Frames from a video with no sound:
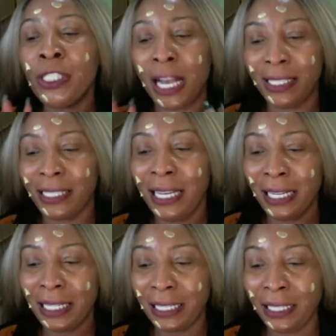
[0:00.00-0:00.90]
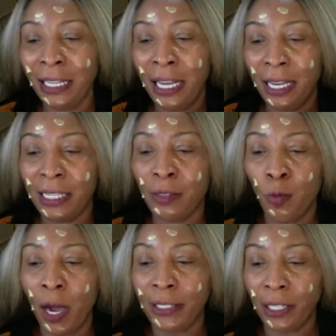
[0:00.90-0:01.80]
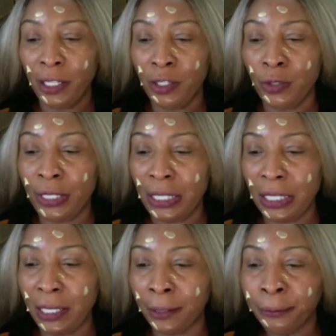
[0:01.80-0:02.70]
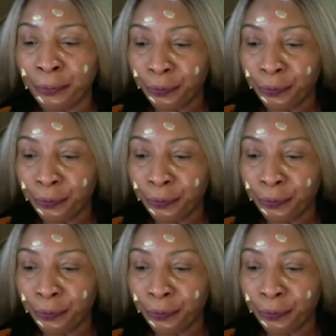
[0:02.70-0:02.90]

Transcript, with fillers: Just a little is what you need.